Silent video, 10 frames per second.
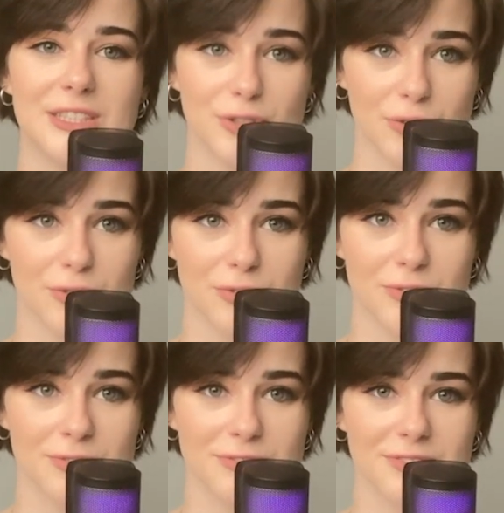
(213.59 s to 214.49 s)

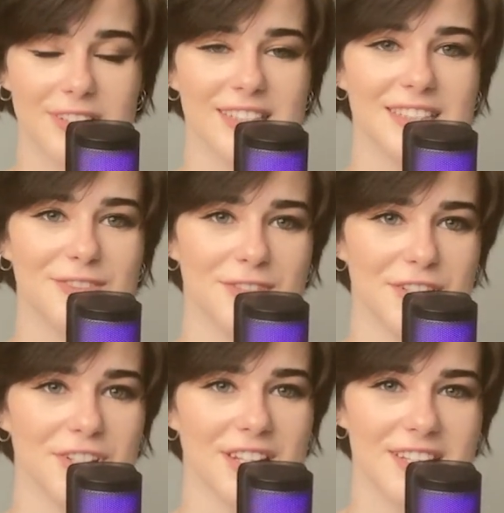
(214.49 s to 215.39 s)
Two, the
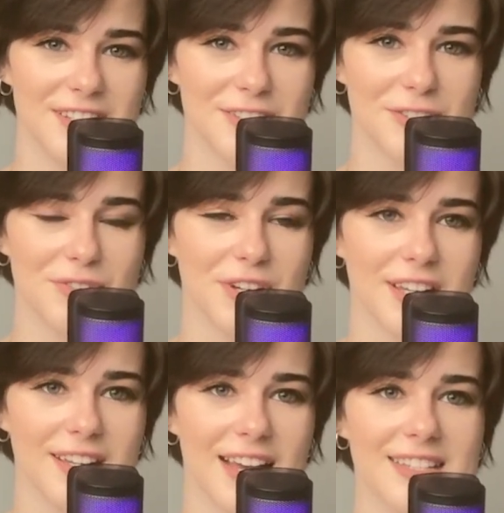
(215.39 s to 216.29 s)
fashion
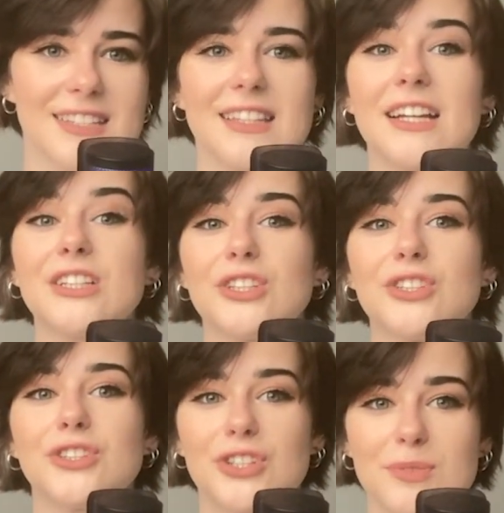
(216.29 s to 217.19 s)
industry, as in like the
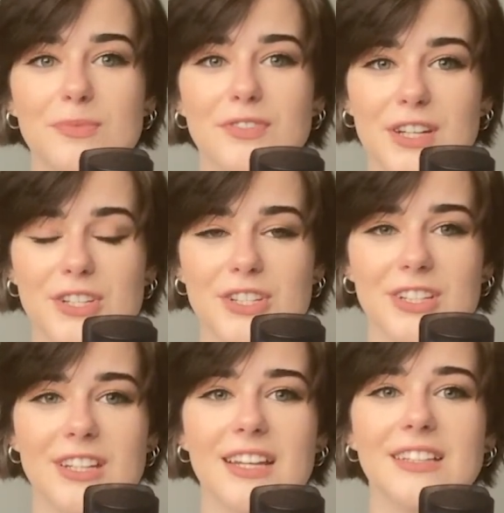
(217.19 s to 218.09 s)
term
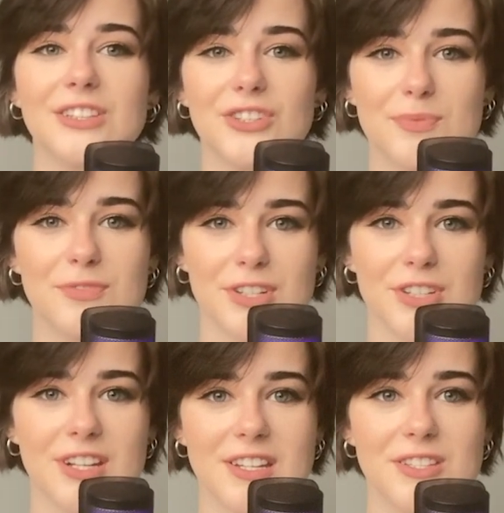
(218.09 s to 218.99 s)
fashion and the term
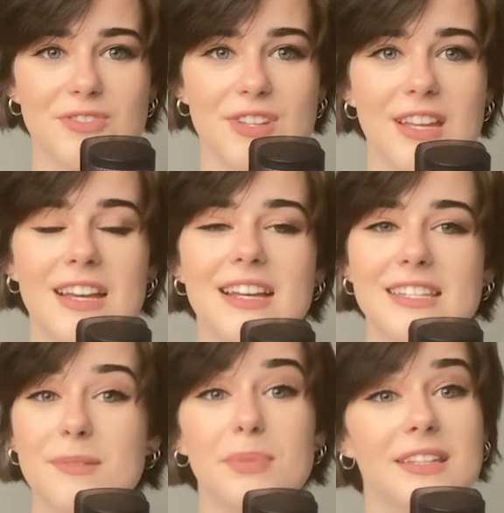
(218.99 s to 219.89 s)
fashion industry,
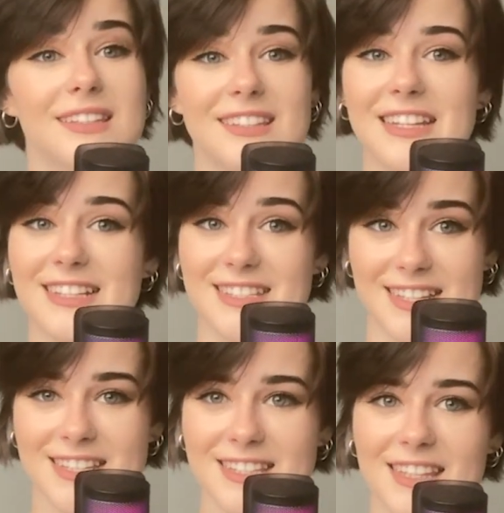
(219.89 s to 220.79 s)
simply didn't
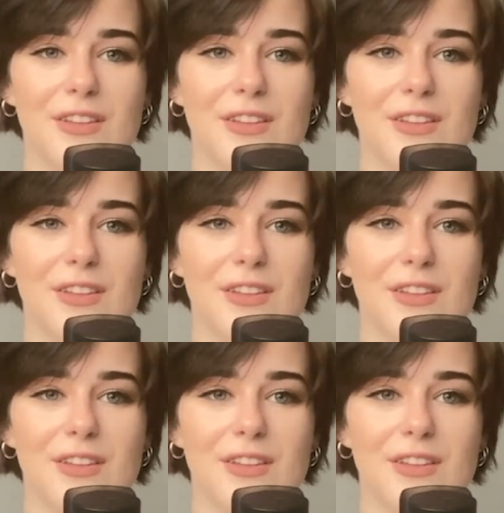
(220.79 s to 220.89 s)
exist.